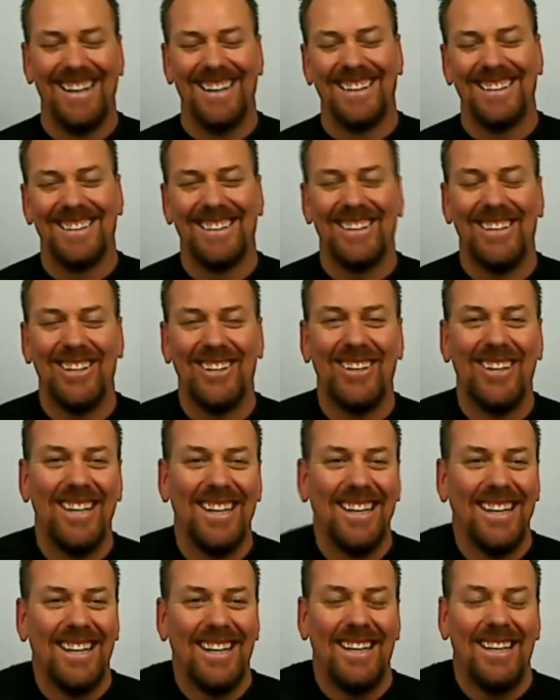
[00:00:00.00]
So
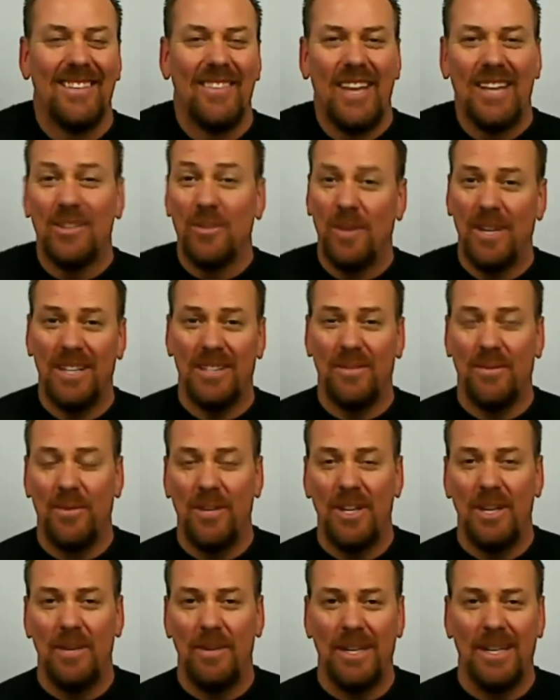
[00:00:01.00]
that's why it's
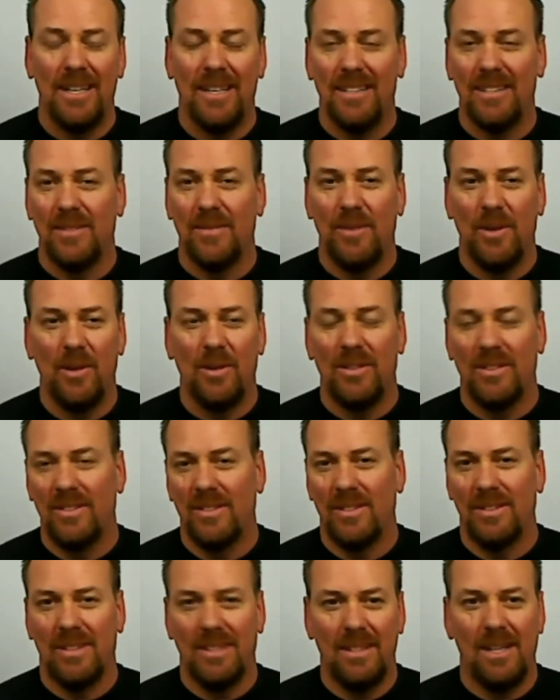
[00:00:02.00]
free, because folks
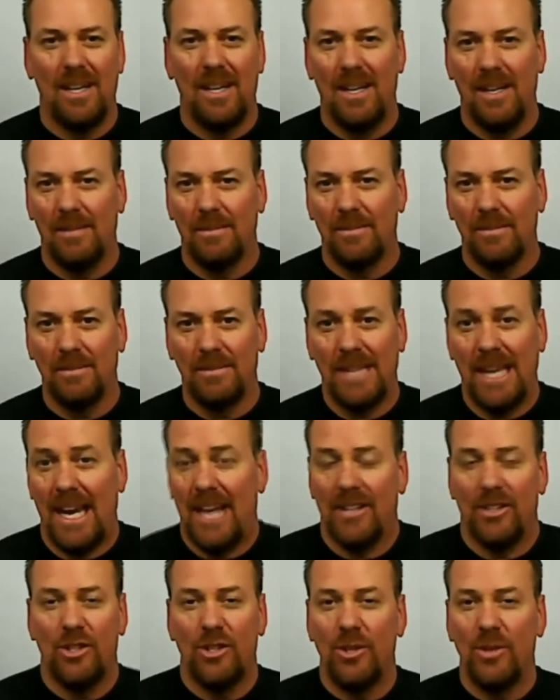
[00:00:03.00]

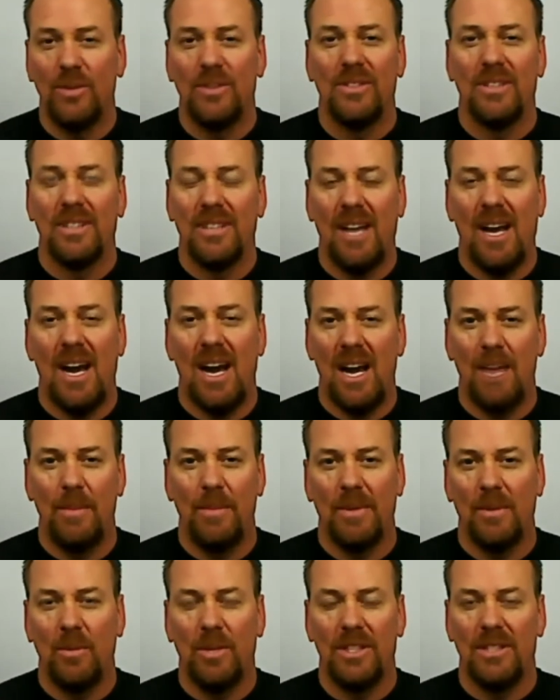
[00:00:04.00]
can't choose the time
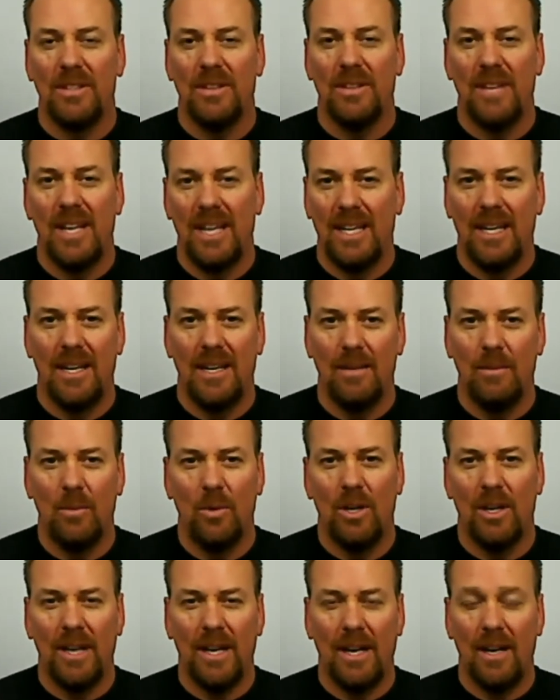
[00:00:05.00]
in which they can
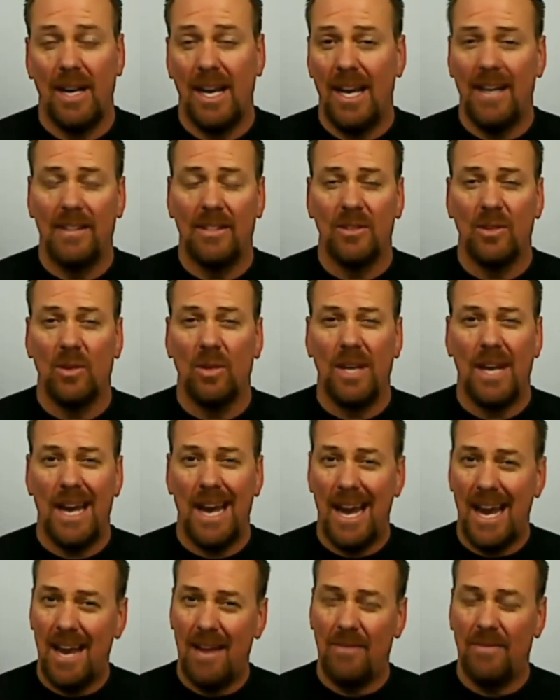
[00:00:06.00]
work out, and it's only a
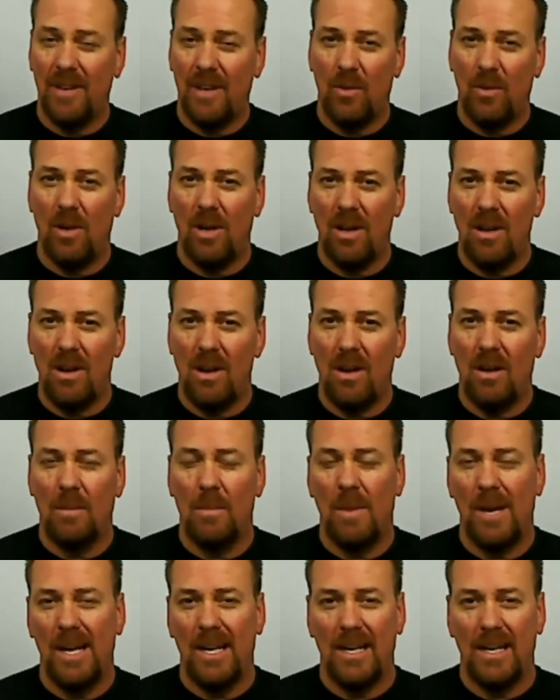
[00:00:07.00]
half hour long.
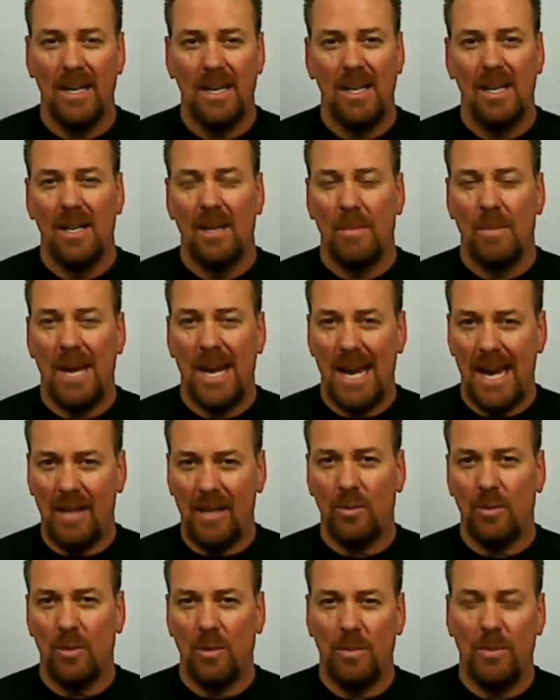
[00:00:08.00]
My
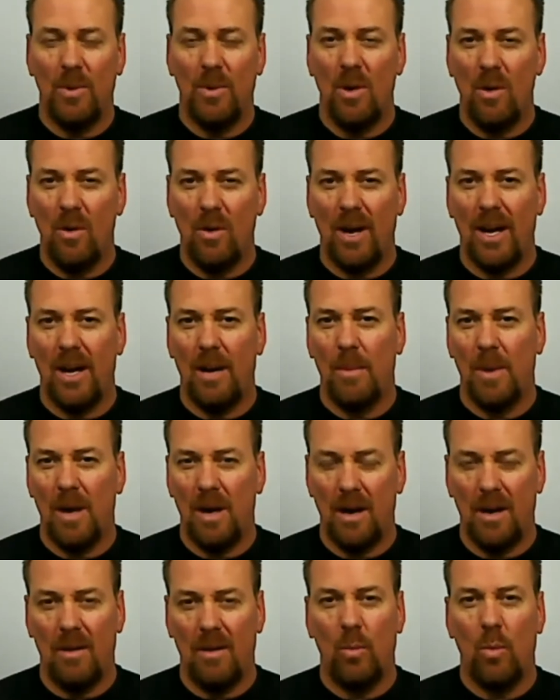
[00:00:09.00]
actual program
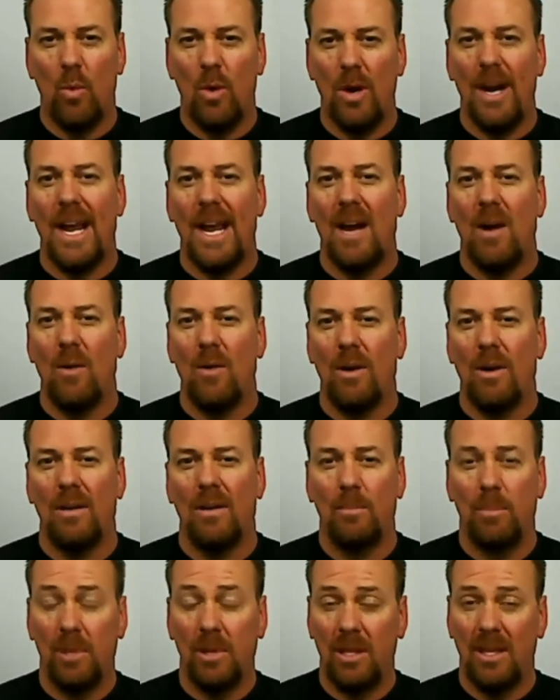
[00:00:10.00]
are 1 hour
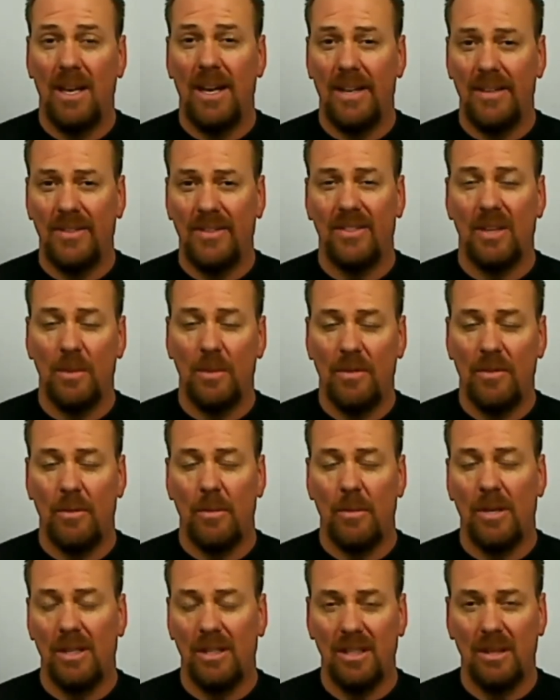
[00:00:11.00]
plus. Some of them
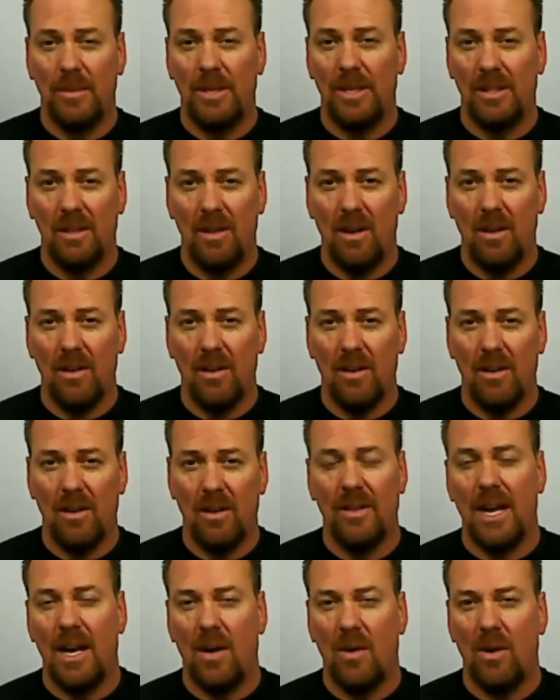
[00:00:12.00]
are a little bit longer
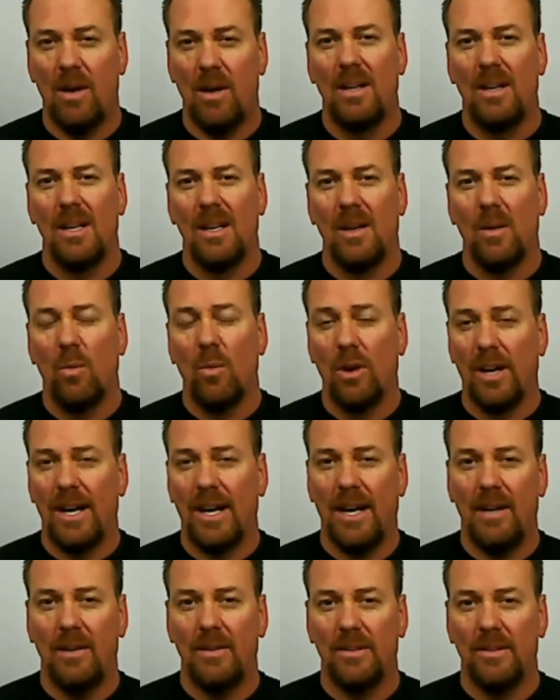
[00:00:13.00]
than an hour
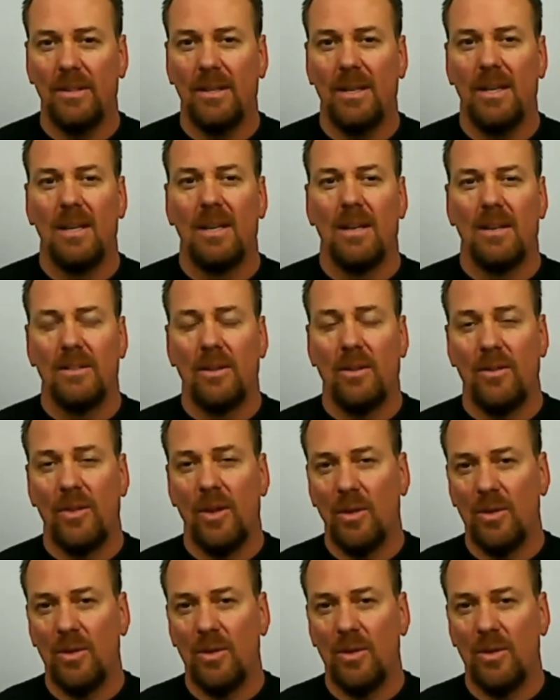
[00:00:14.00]
workouts. So